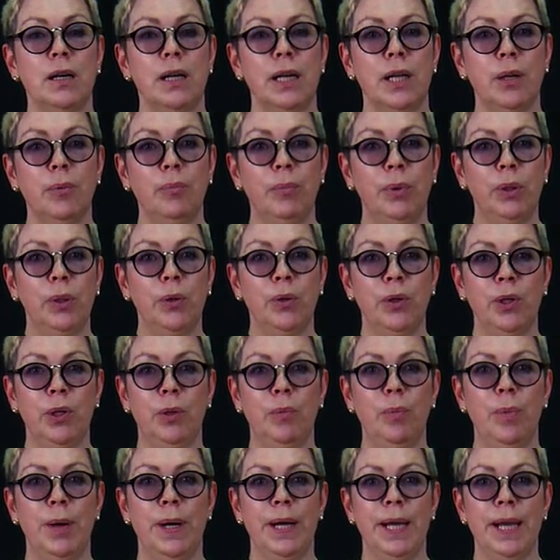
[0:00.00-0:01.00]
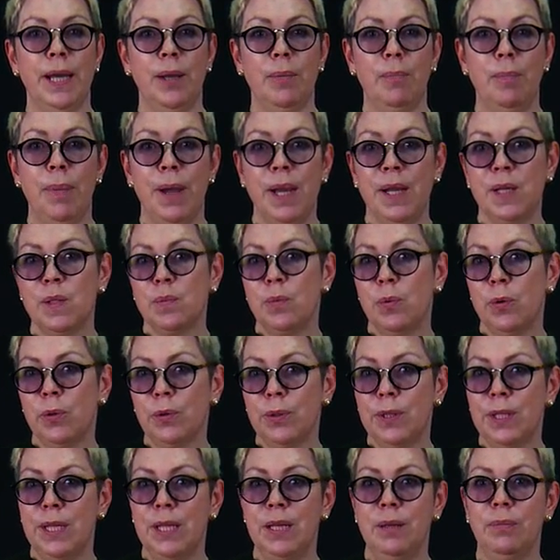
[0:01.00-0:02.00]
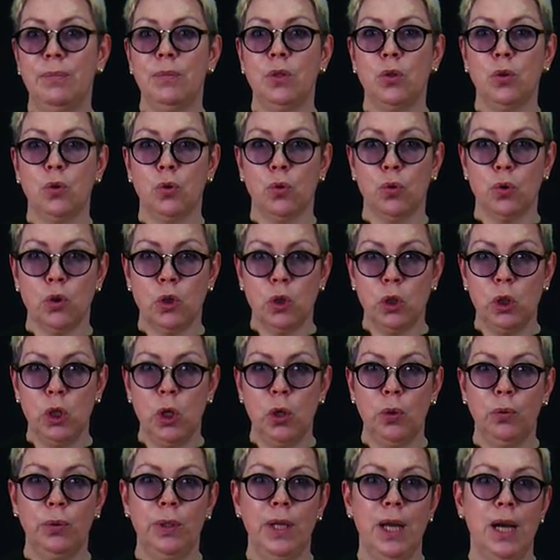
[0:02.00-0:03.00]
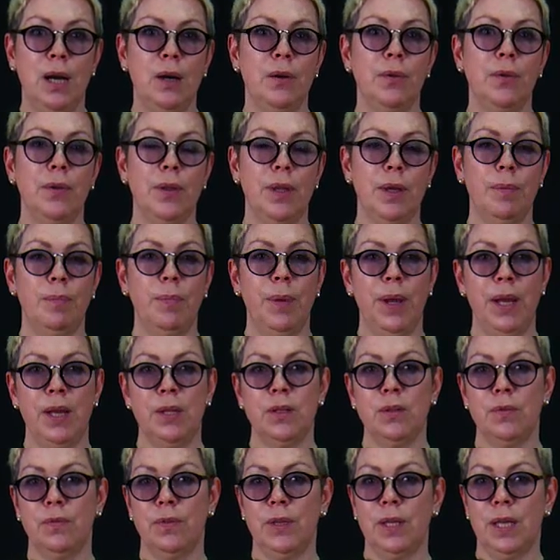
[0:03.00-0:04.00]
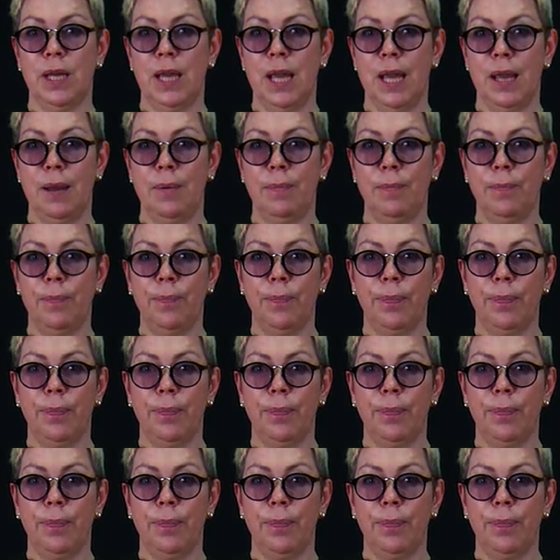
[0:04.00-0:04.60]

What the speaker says: employed by a baseball team to slow down the pace of the game.